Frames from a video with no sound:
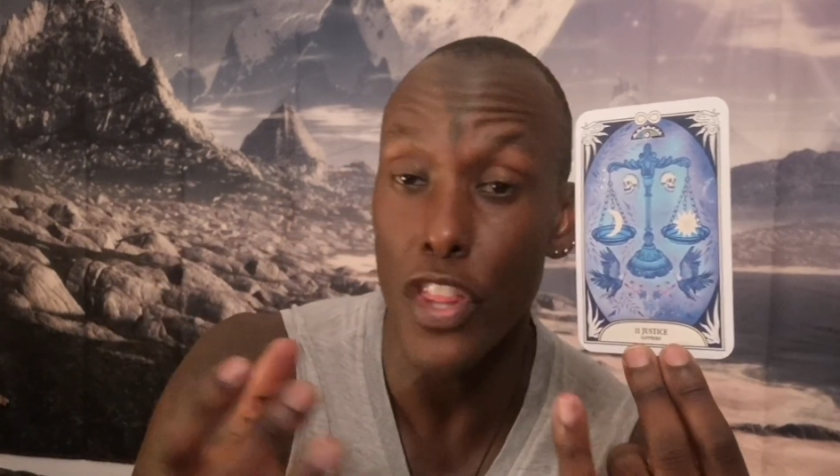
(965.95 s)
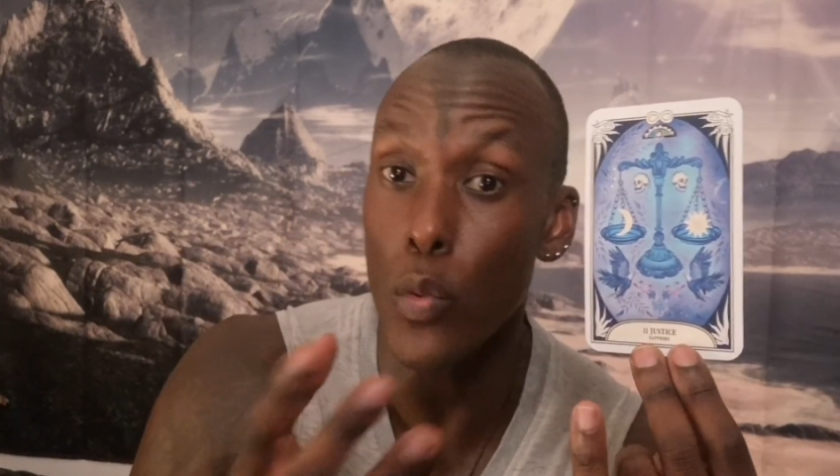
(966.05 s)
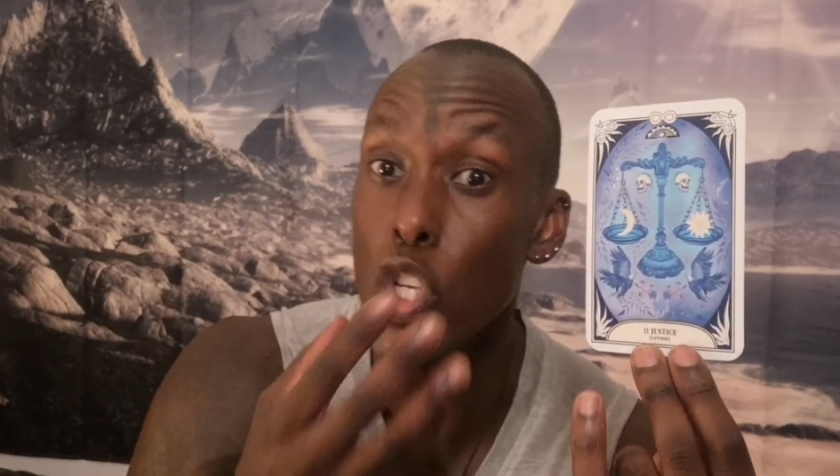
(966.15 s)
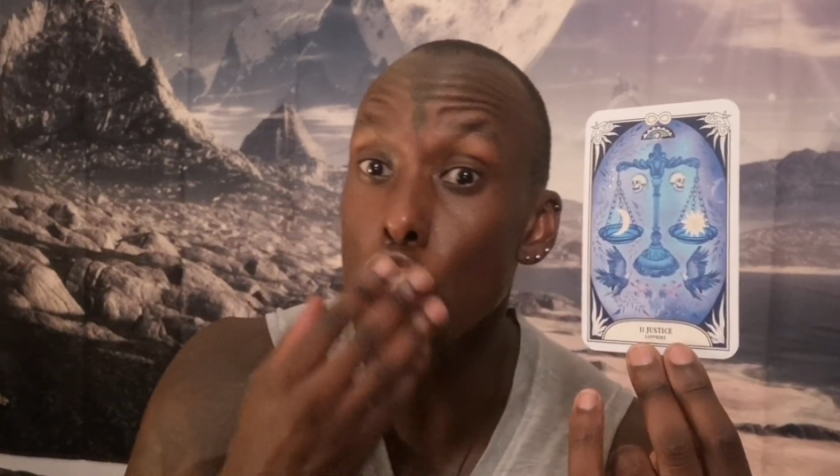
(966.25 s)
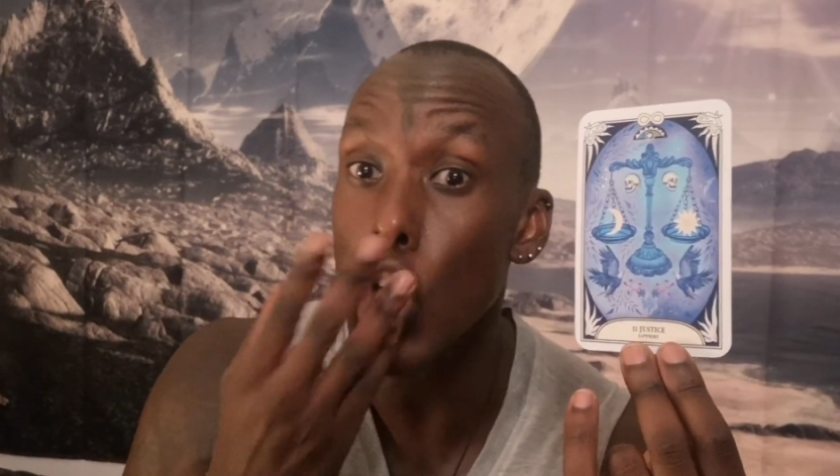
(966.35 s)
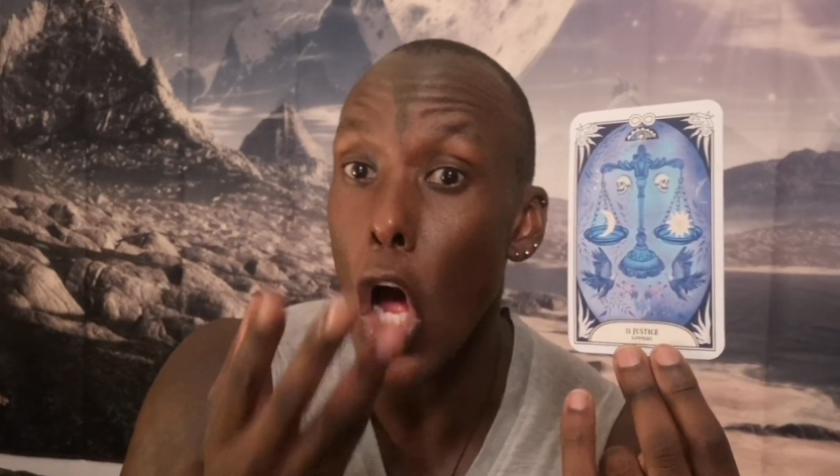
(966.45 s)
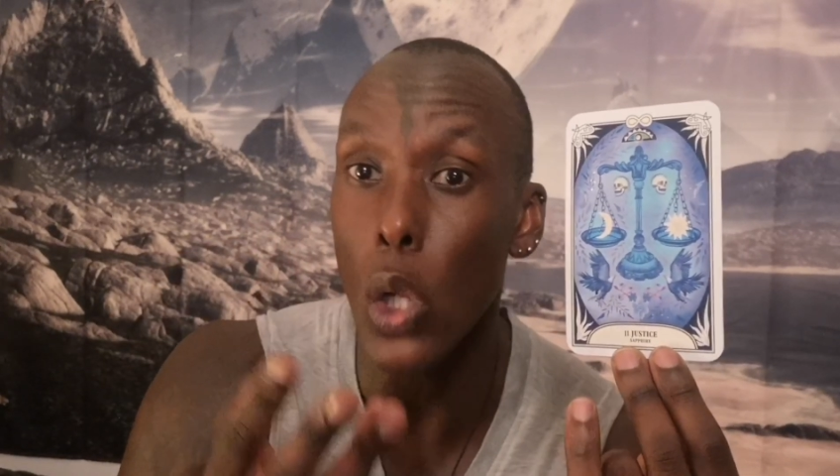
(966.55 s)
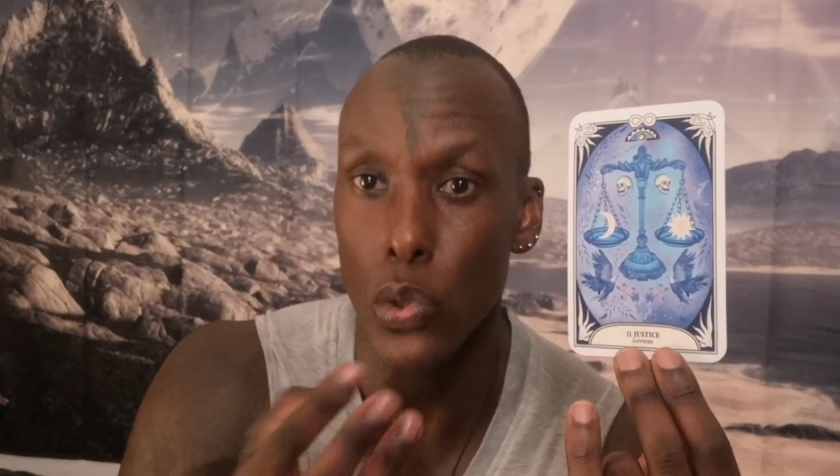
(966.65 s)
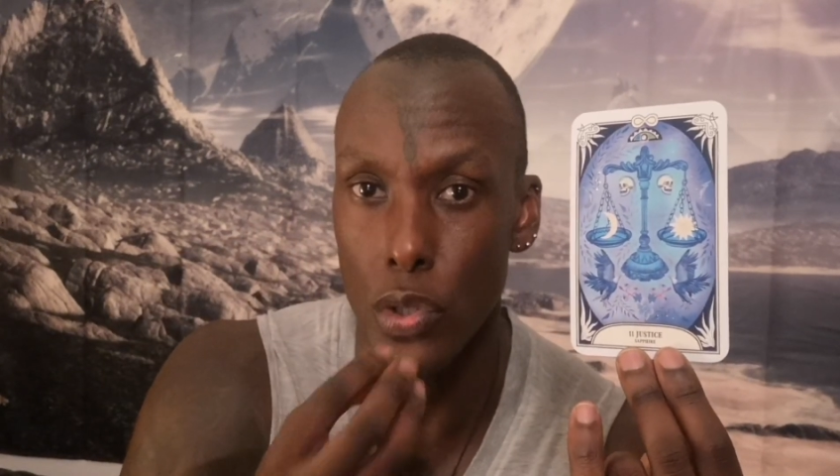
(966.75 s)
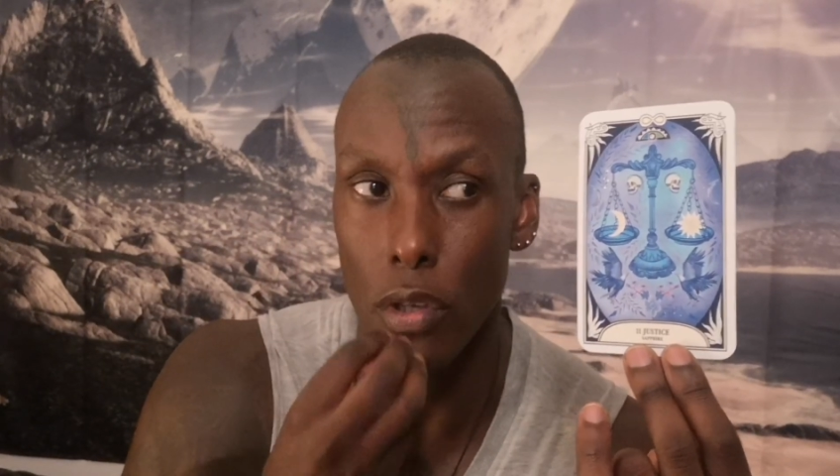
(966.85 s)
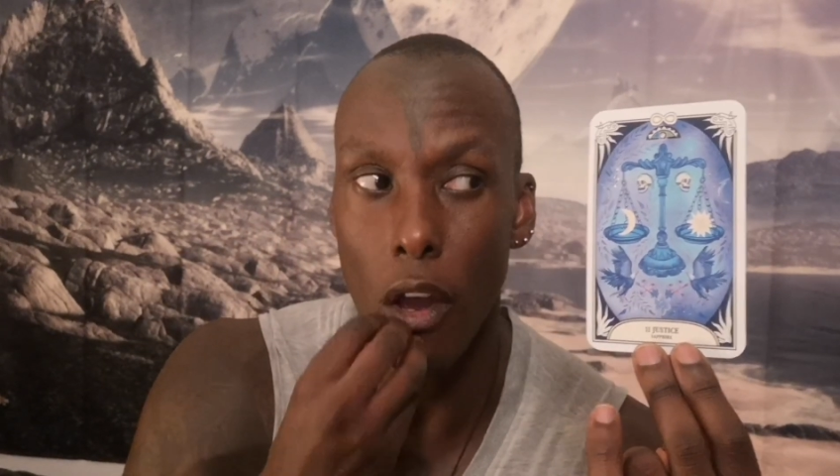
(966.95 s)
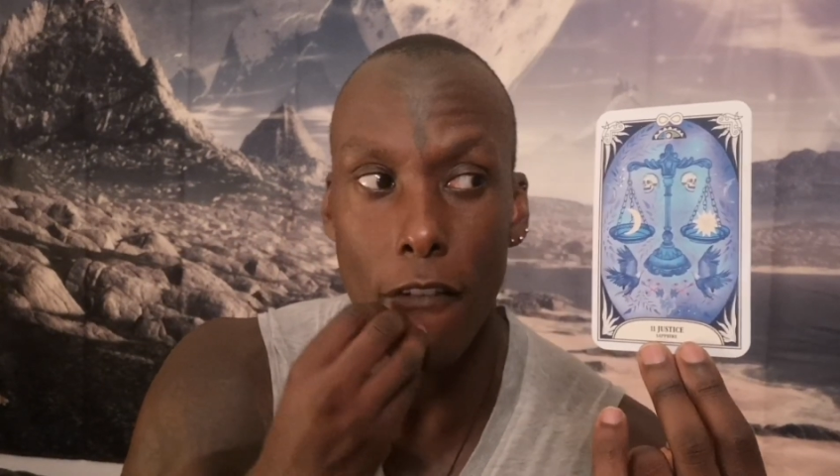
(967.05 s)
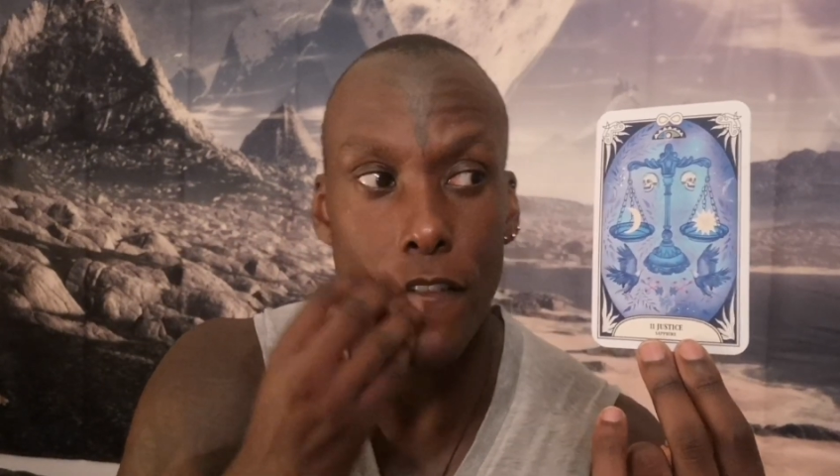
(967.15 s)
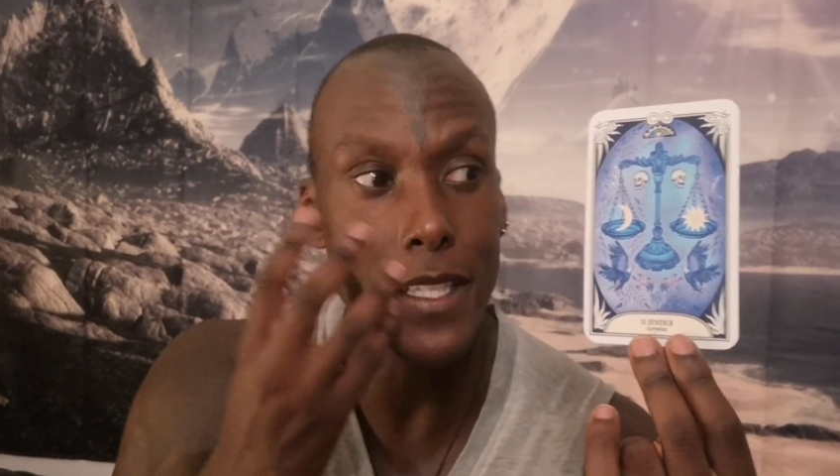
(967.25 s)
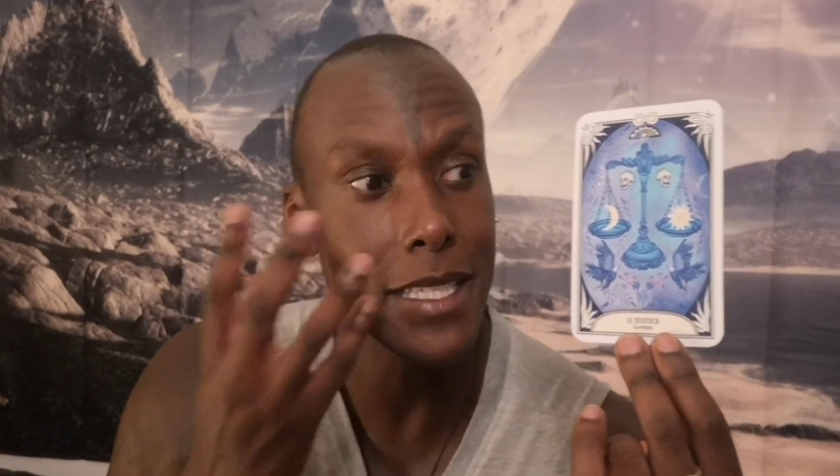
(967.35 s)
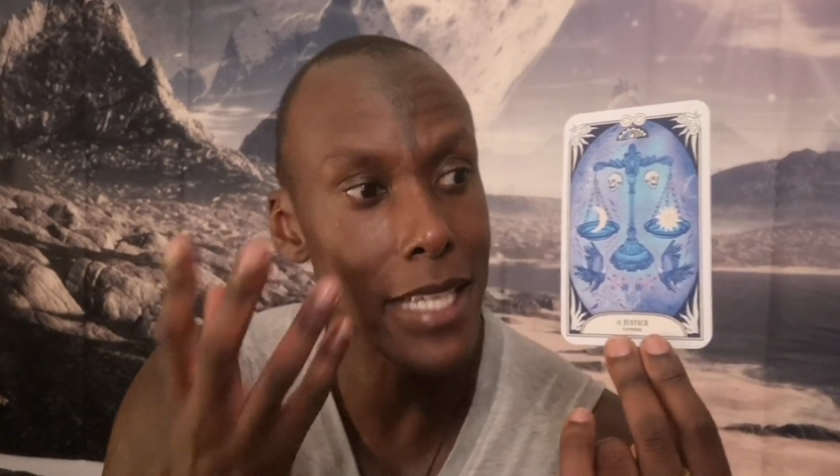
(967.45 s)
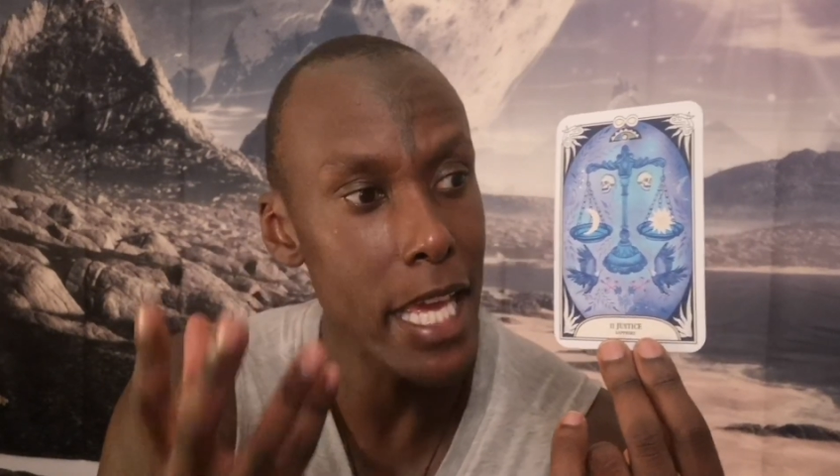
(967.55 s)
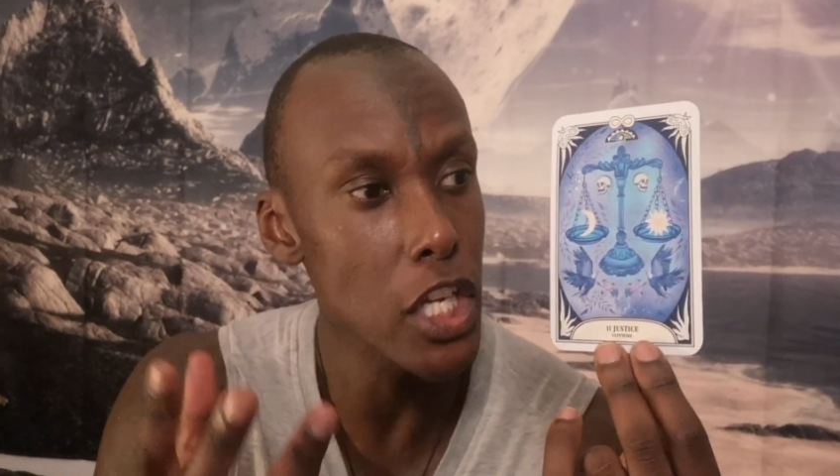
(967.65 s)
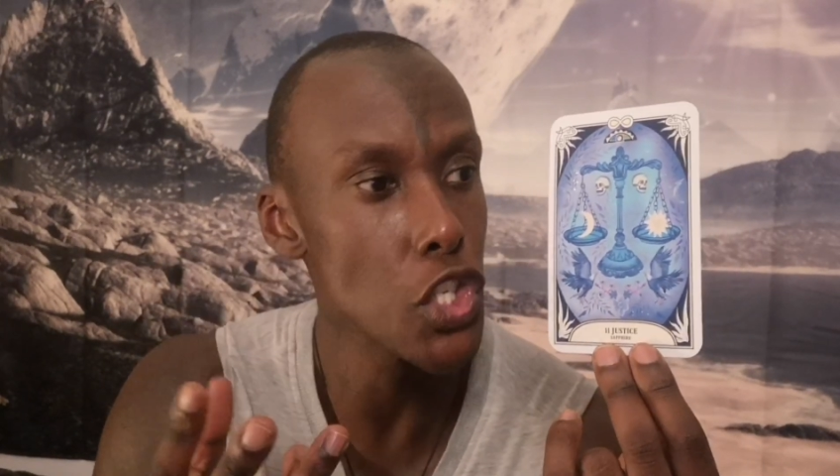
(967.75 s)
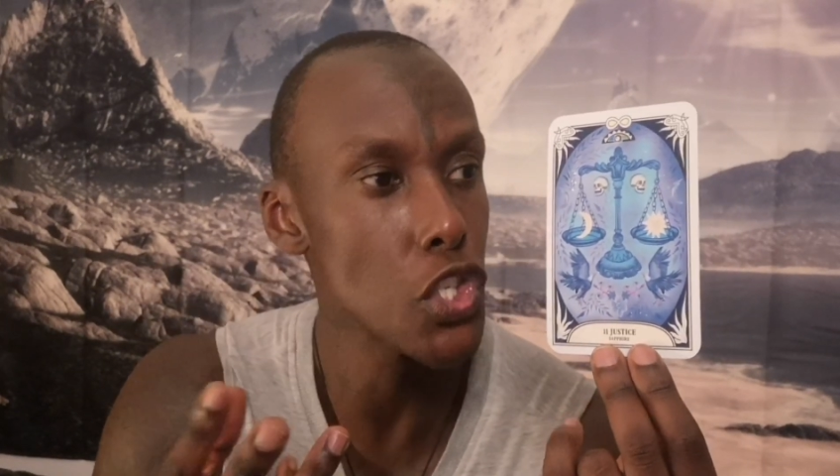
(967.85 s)
result, the
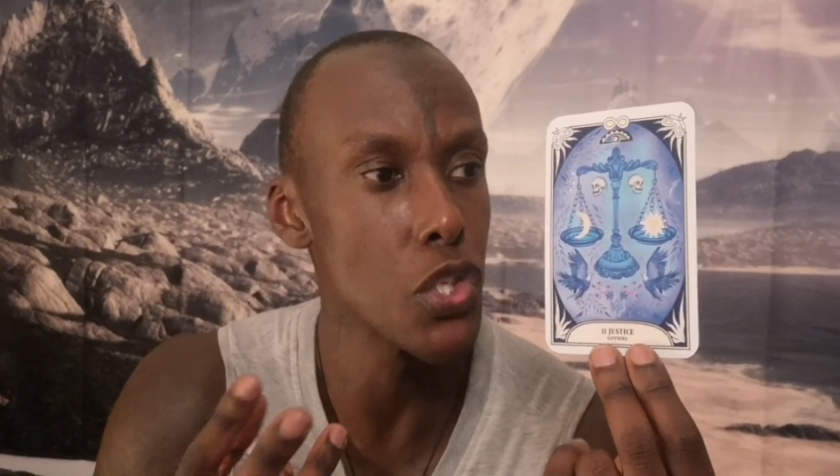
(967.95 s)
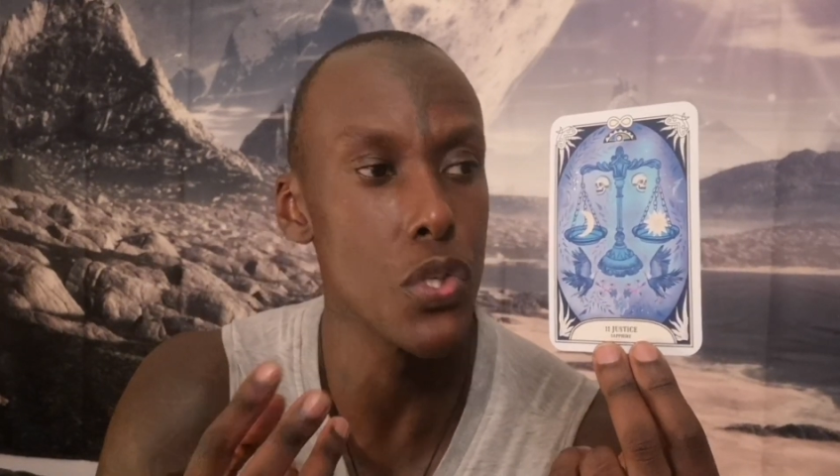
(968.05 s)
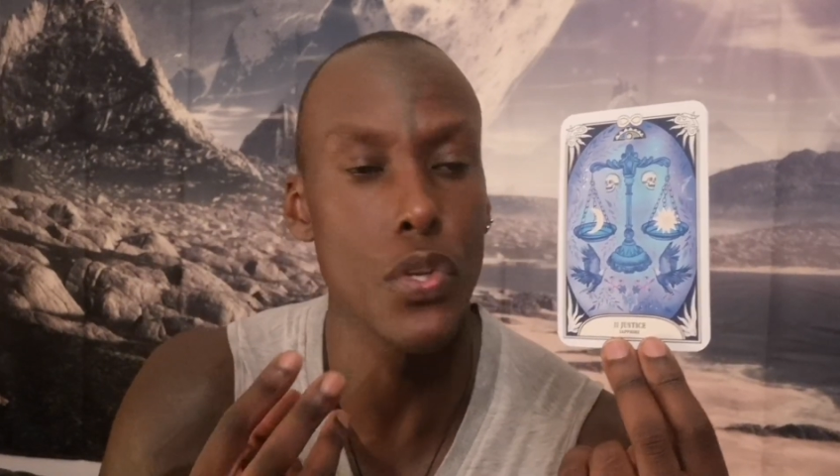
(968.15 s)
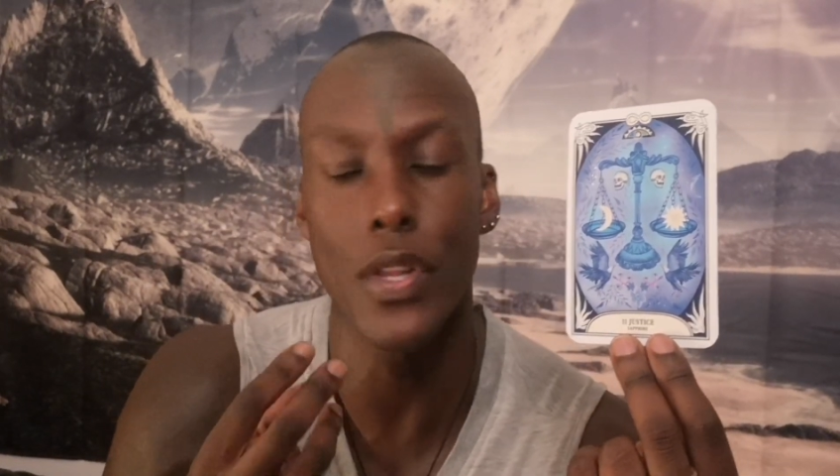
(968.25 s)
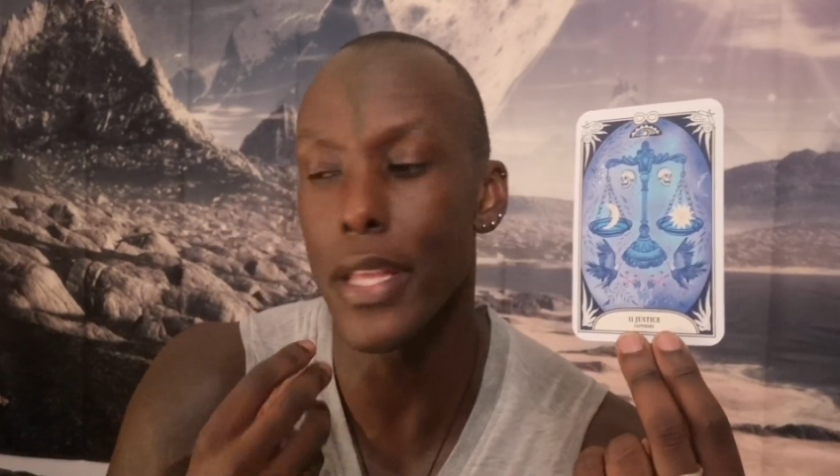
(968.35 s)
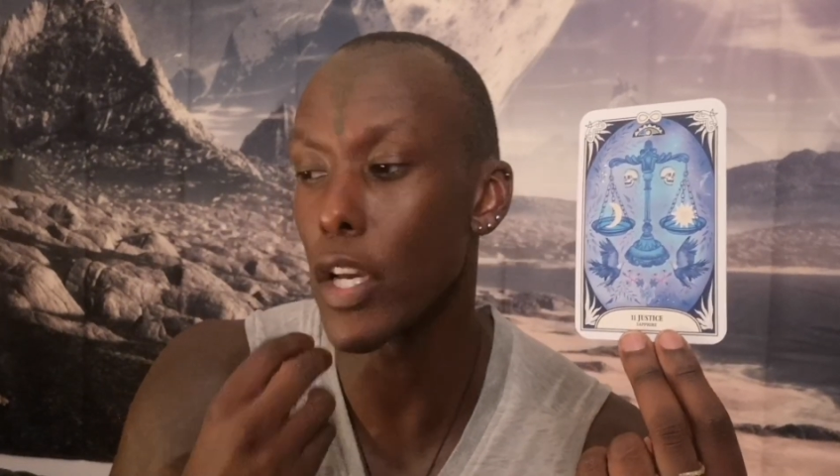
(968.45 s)
conversation,